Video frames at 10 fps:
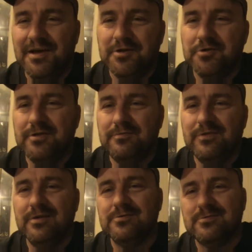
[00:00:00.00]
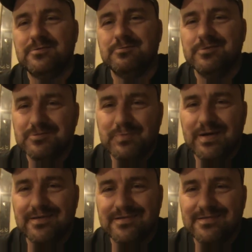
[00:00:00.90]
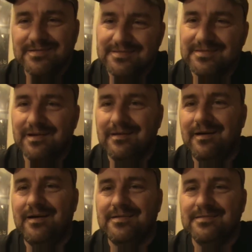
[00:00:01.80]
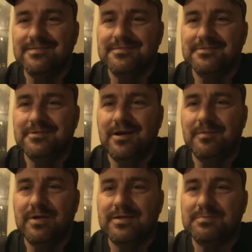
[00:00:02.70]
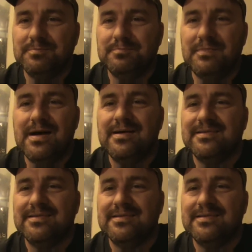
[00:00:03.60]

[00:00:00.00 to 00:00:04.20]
Treat the vendors with respect. Alright. God bless. Bye.